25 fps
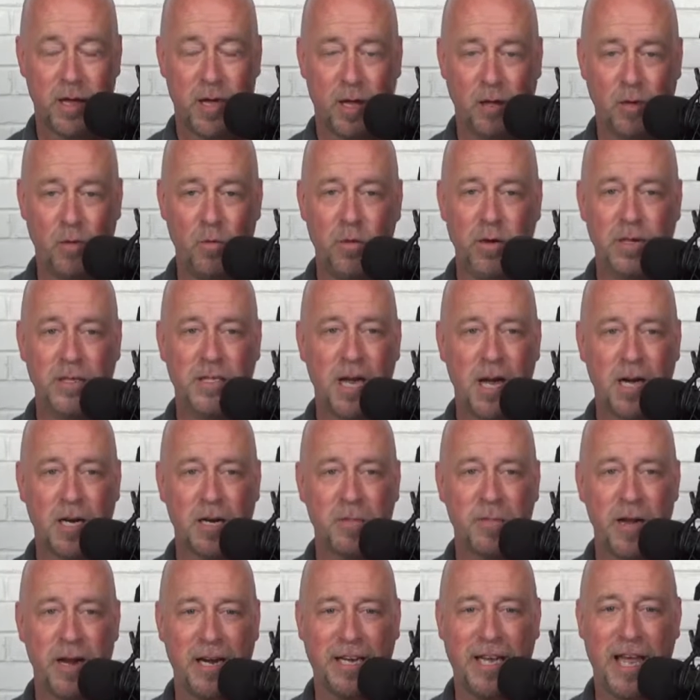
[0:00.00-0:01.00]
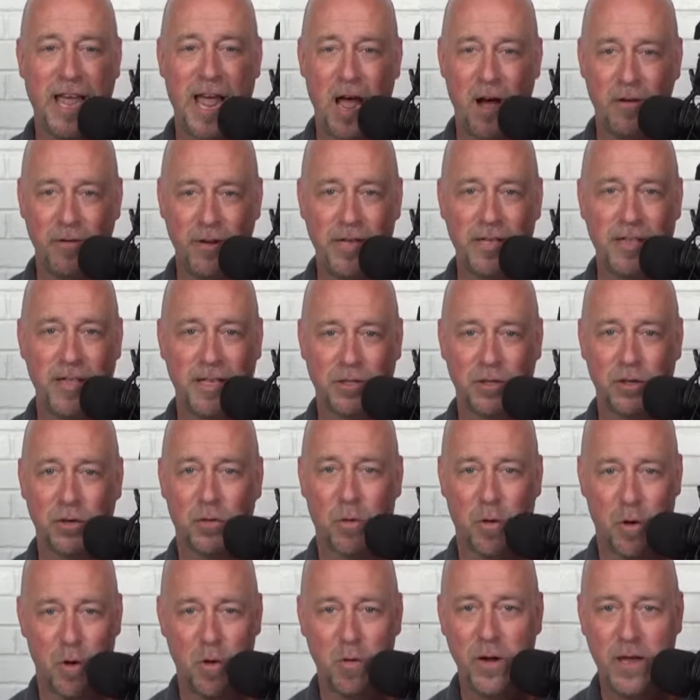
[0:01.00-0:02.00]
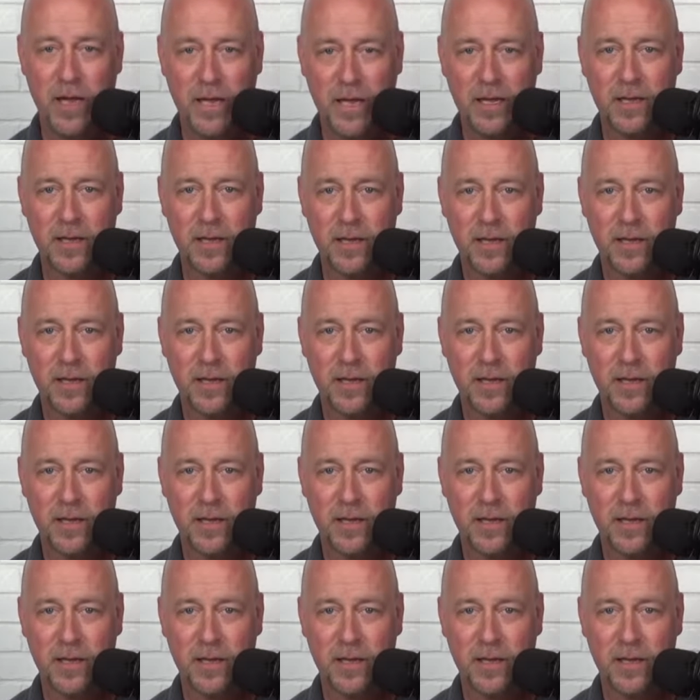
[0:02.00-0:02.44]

You want to talk about a county that's growing?